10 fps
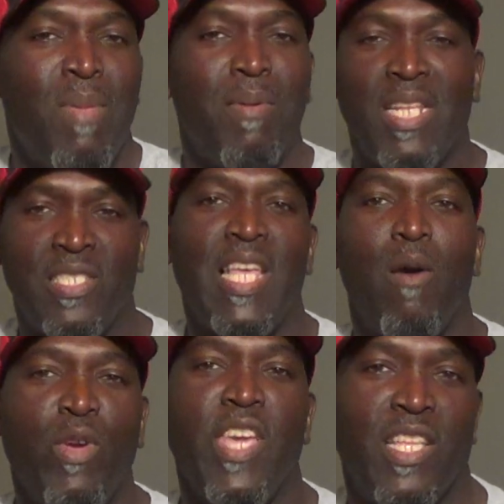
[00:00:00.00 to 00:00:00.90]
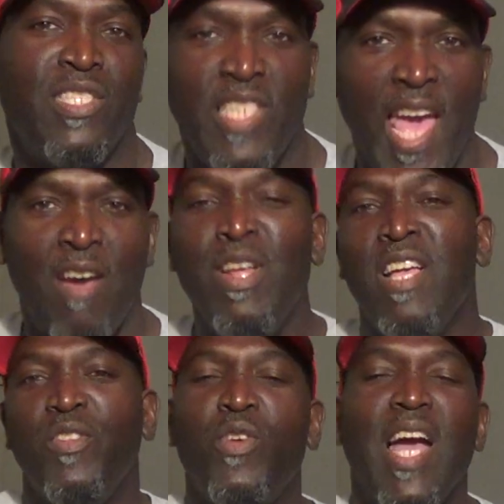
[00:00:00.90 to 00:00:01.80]
Maybe this is how we're getting down.
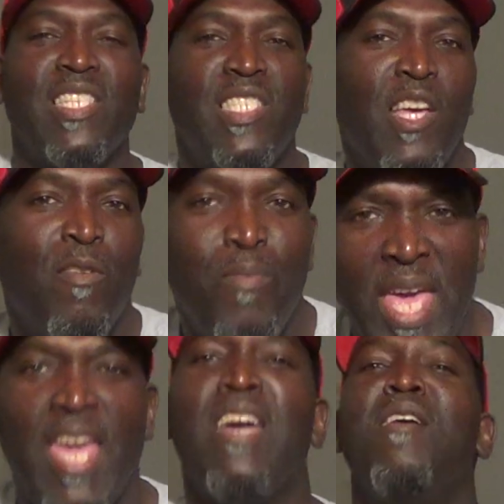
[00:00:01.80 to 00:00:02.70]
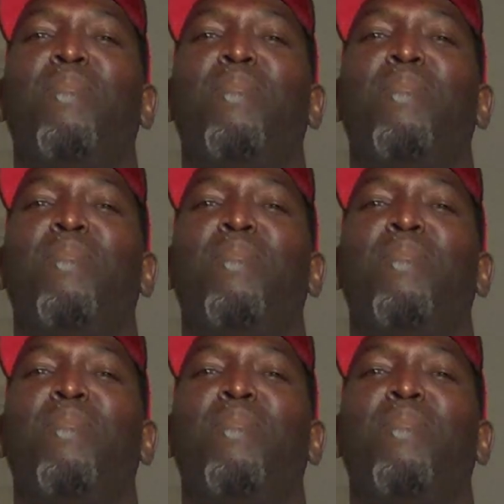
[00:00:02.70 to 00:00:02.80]
You guys tell me.